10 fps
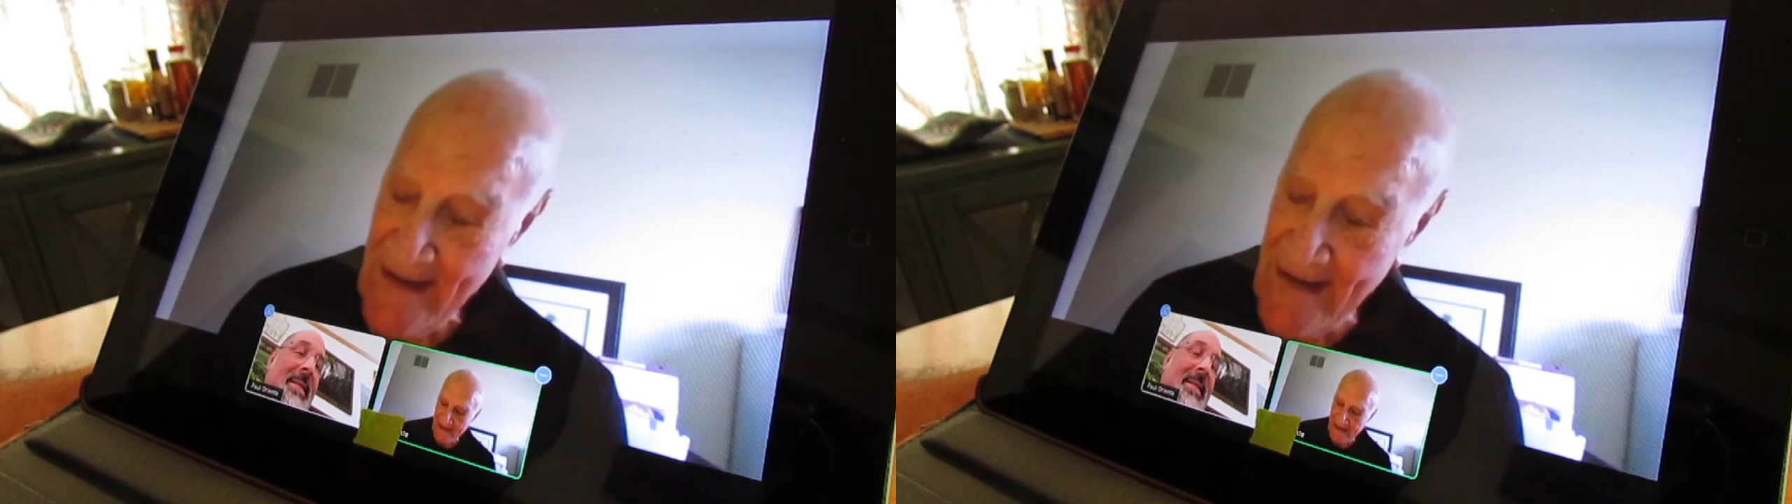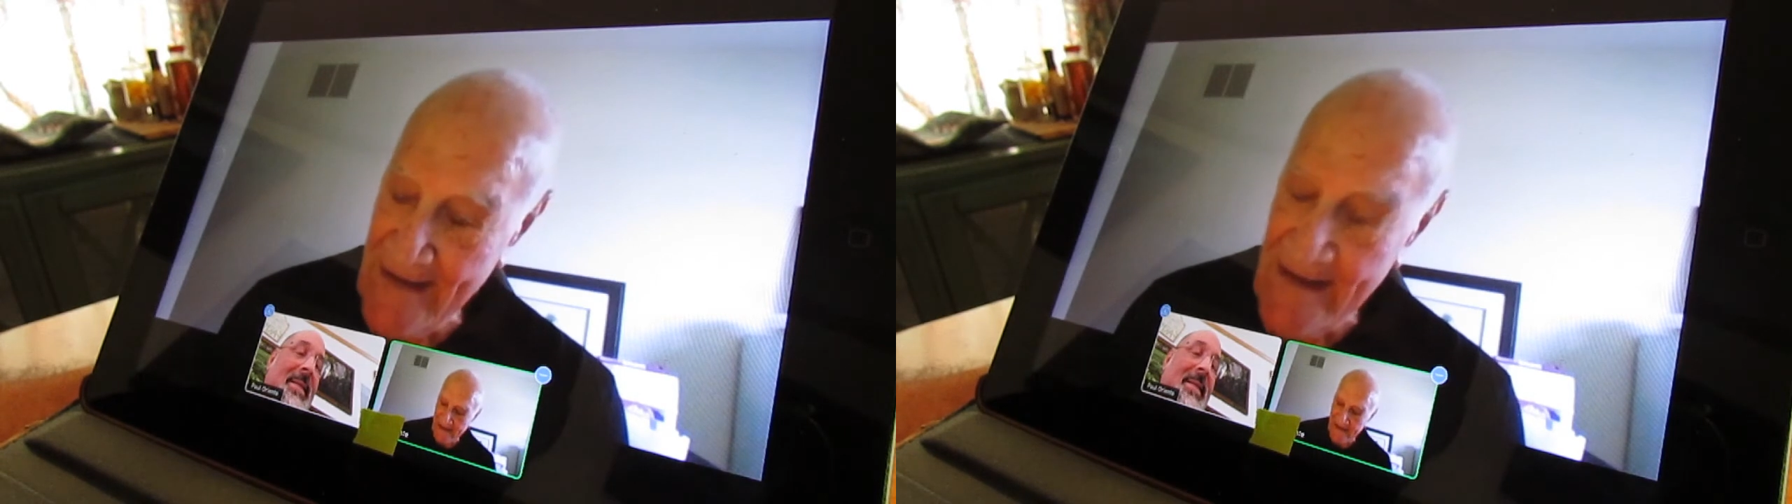
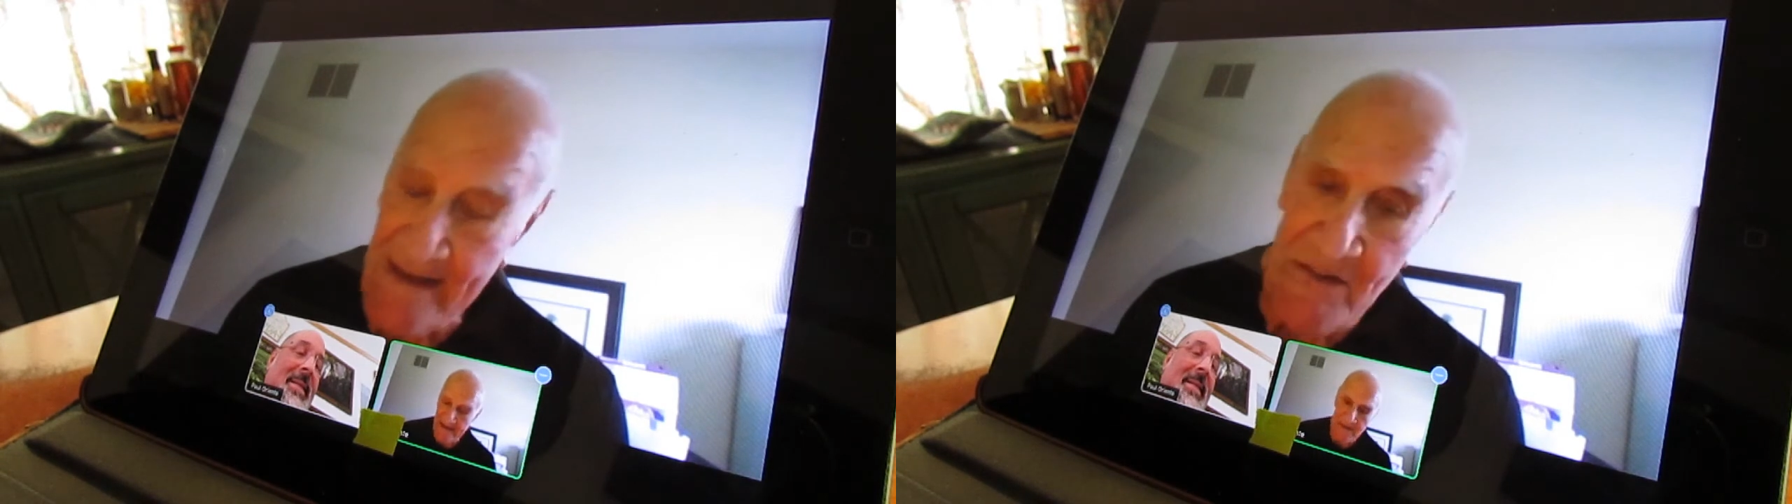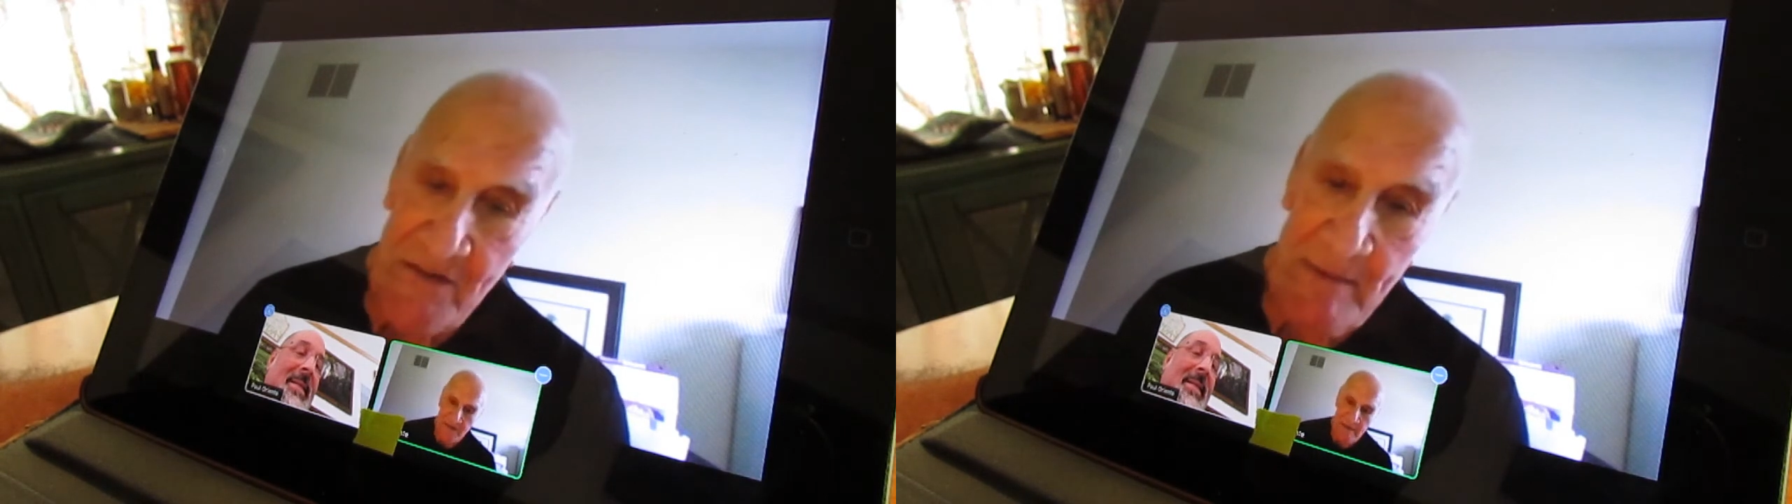And he
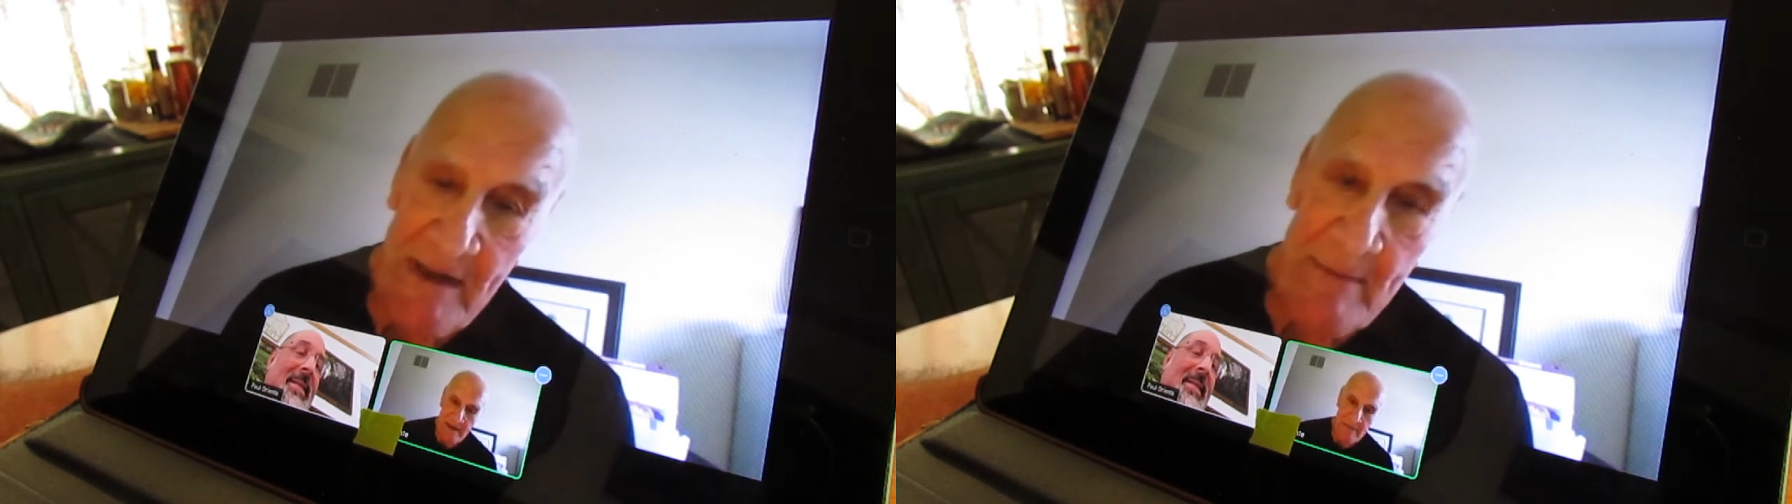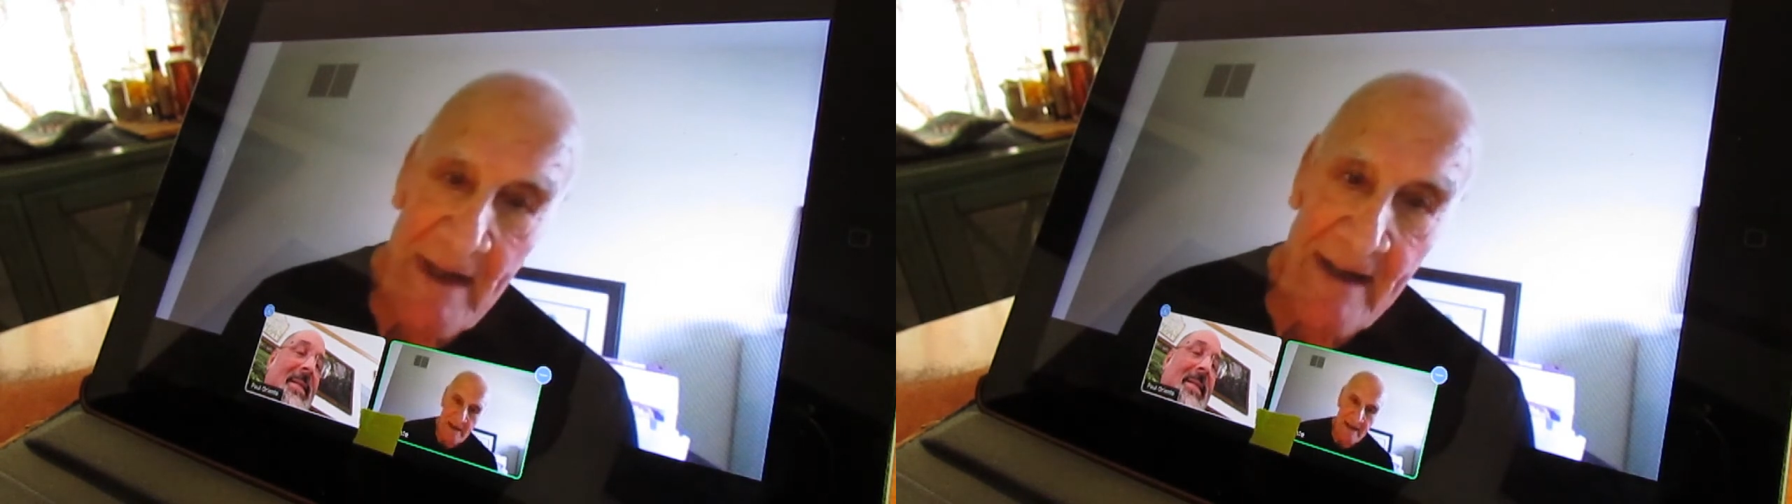had the
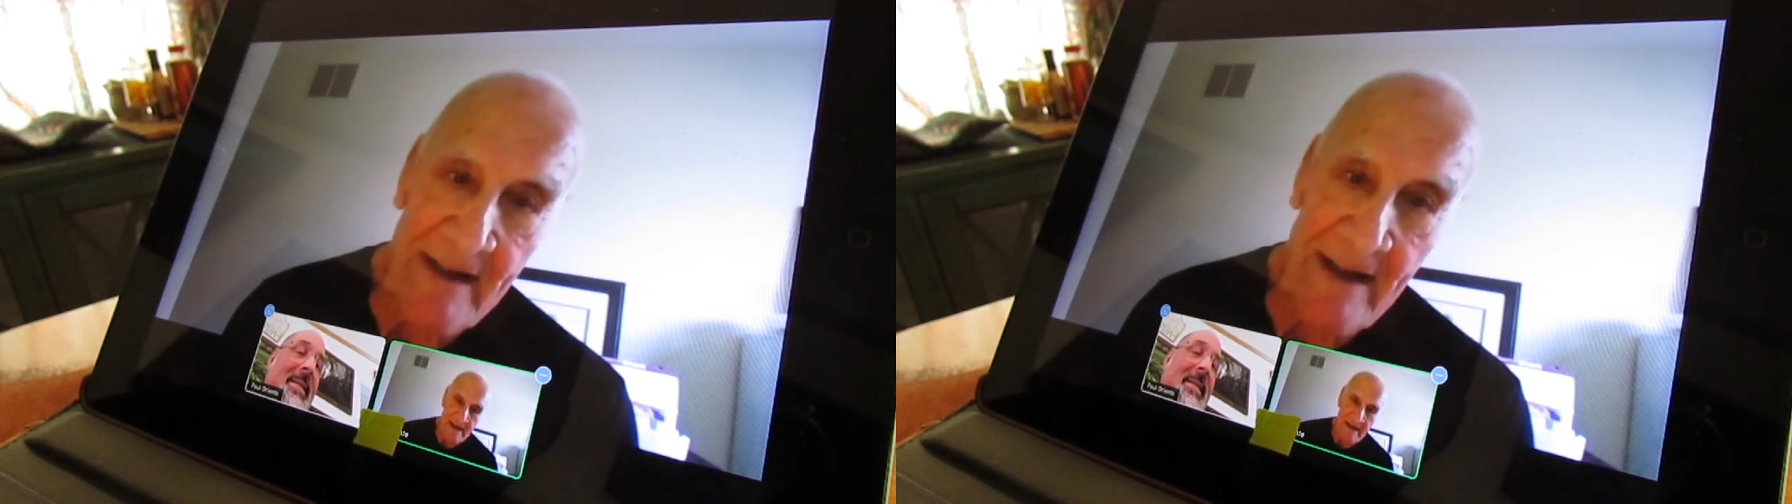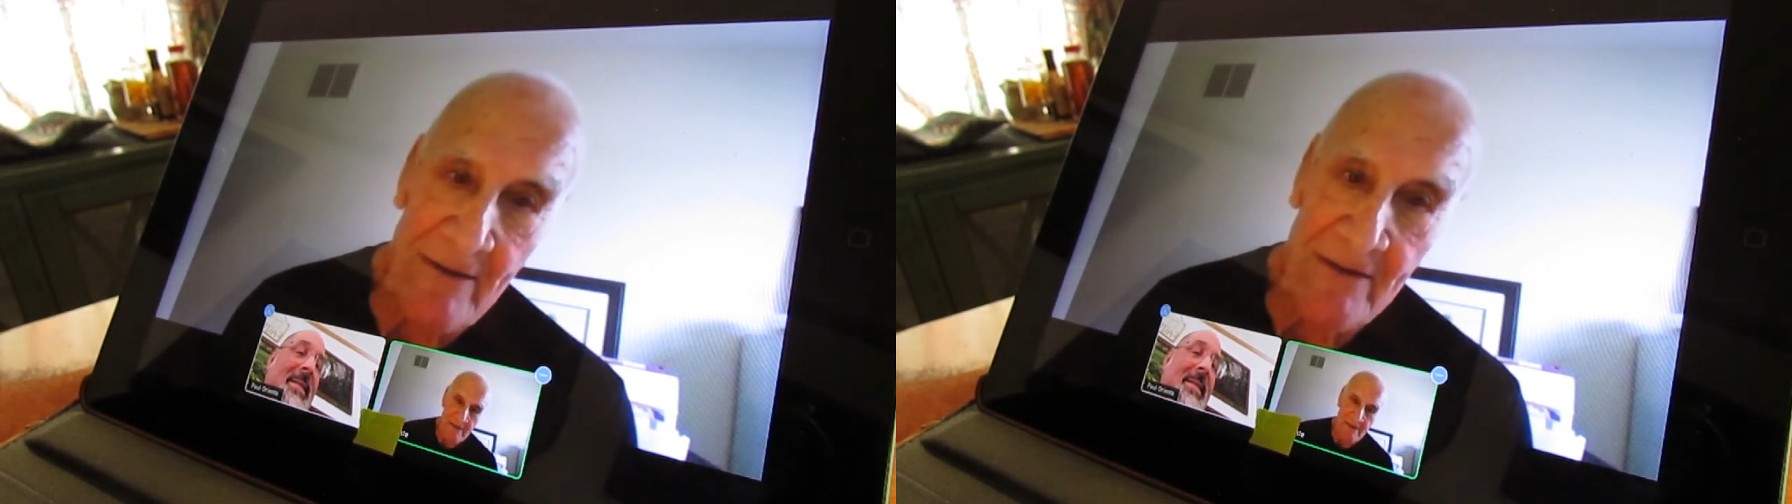speed
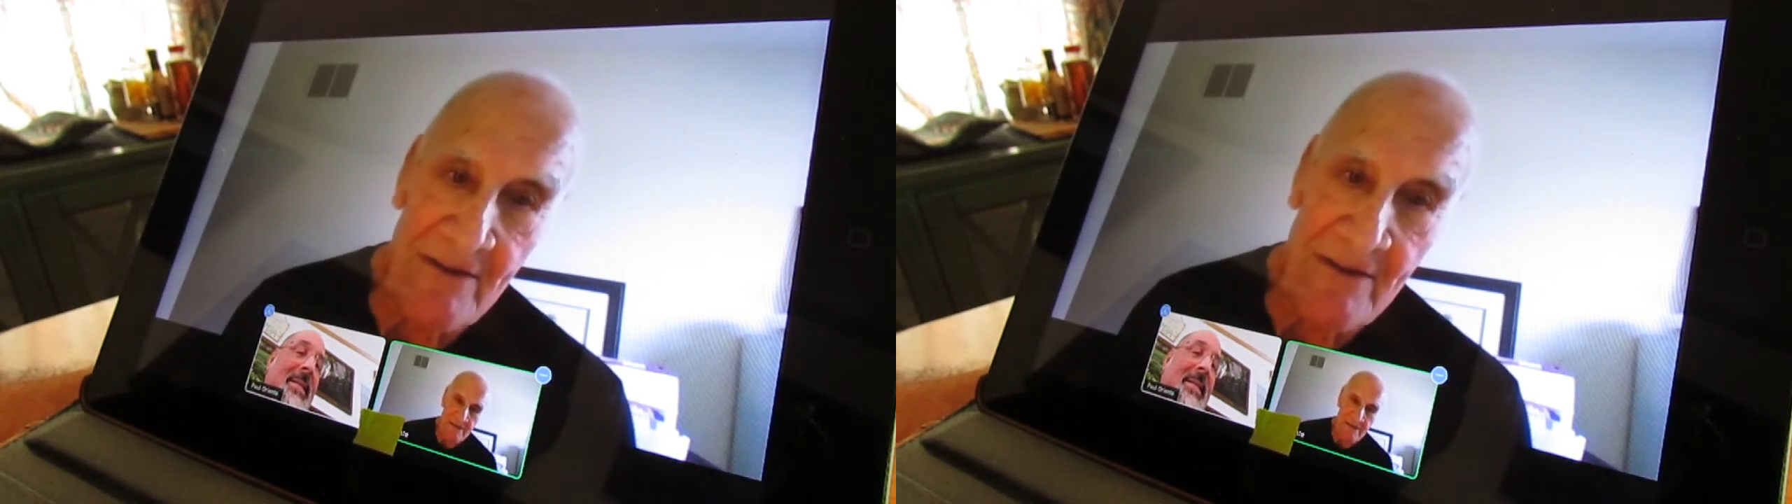bag handle.